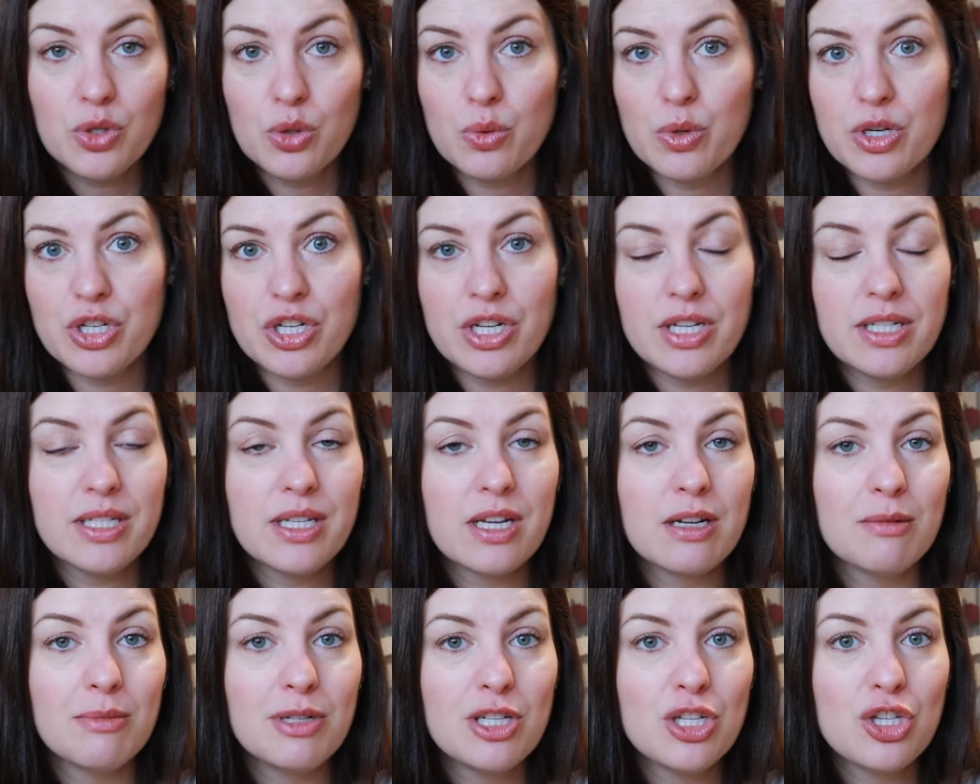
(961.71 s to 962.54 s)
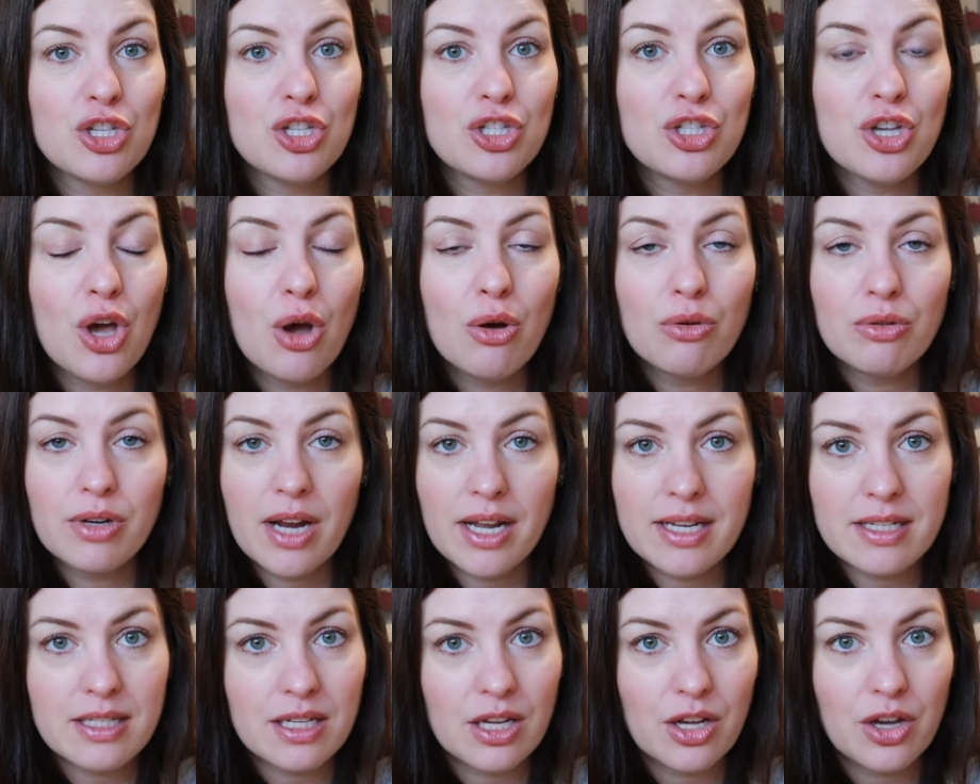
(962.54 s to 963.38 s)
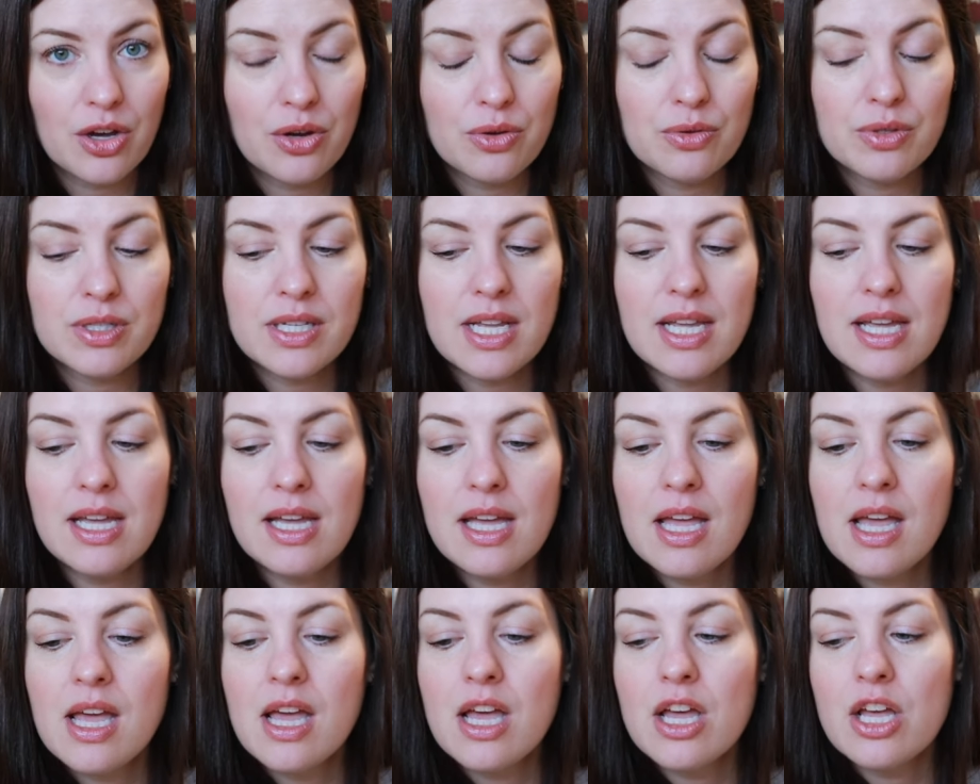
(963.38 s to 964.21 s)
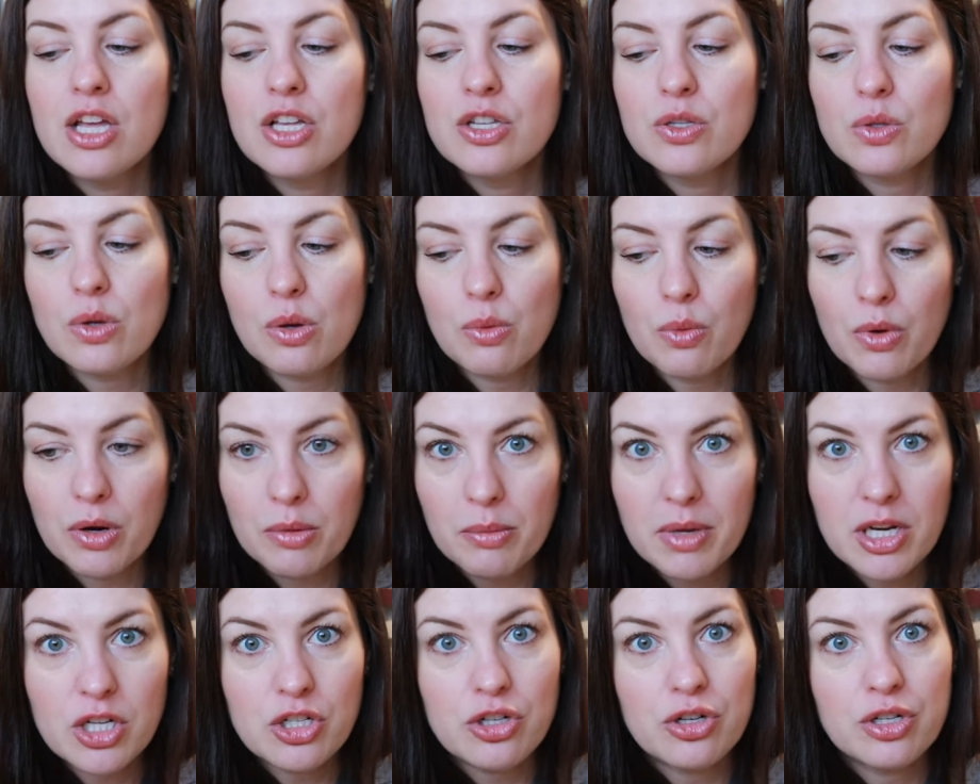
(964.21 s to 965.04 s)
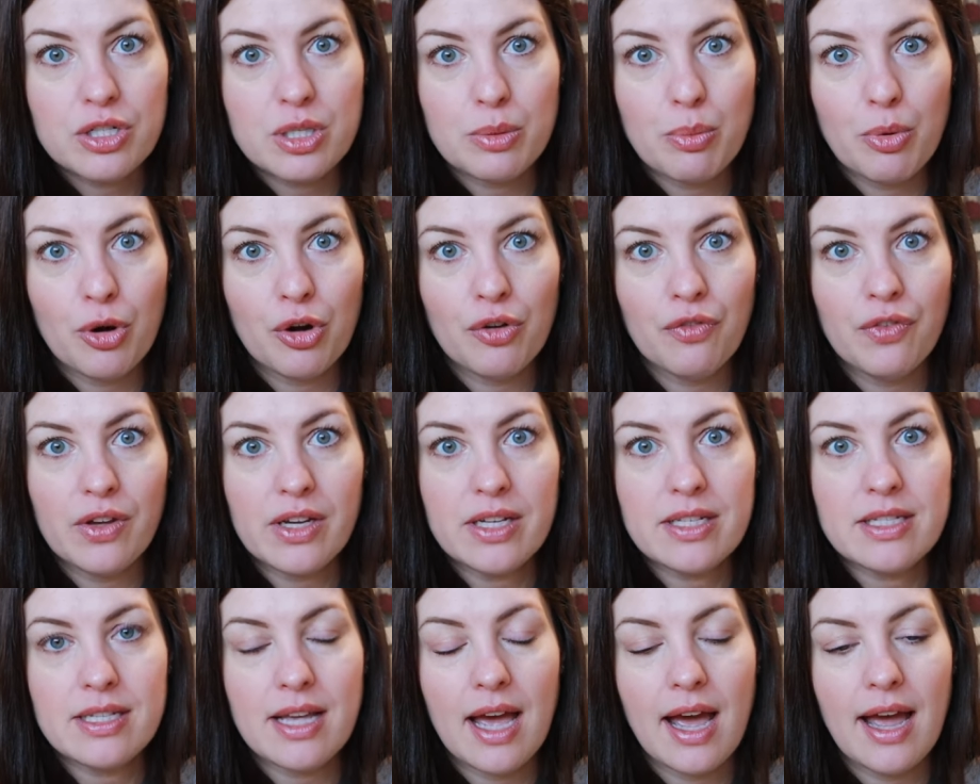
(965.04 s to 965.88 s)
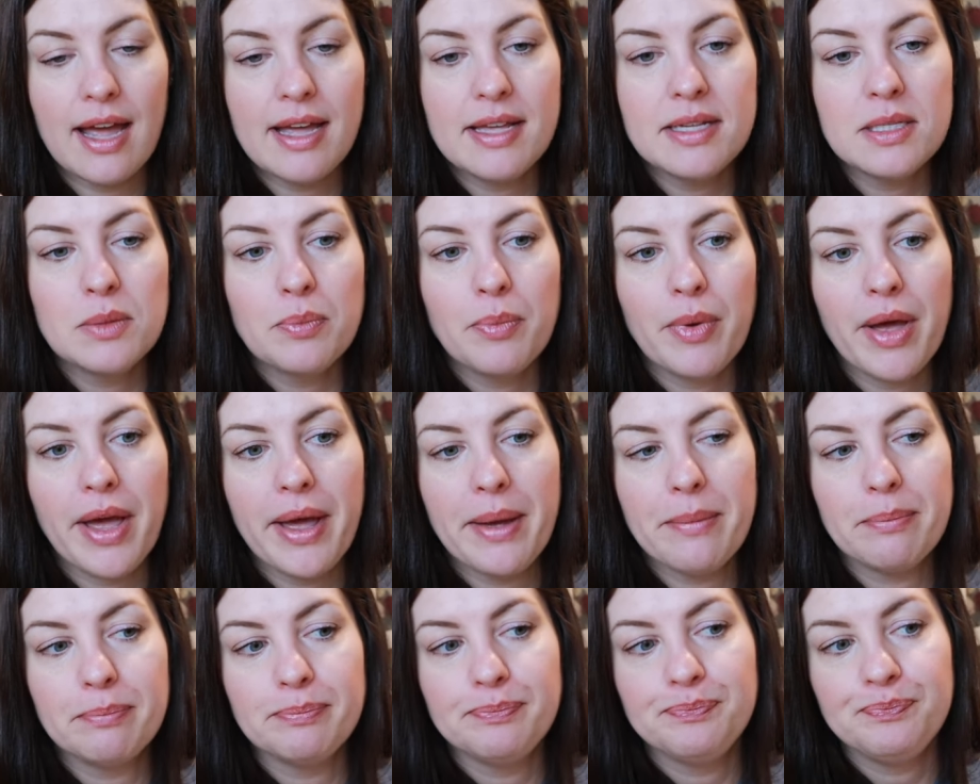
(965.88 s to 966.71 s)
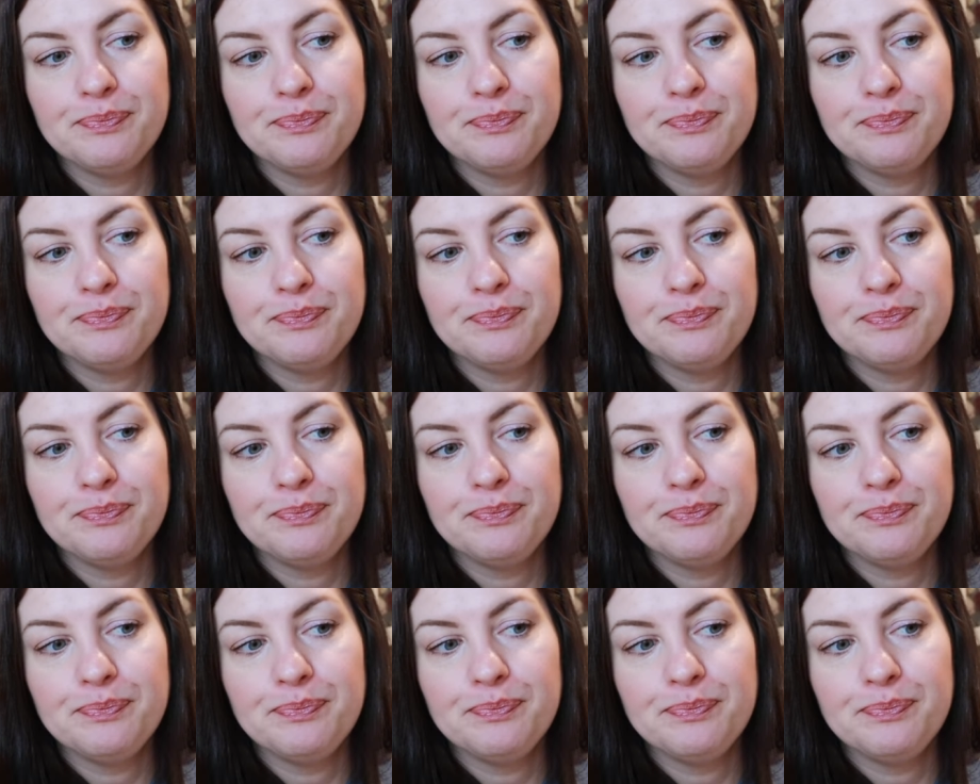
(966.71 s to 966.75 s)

squishy. It's going to be so nice and cozy. So I want to make sure it's a perfect size, but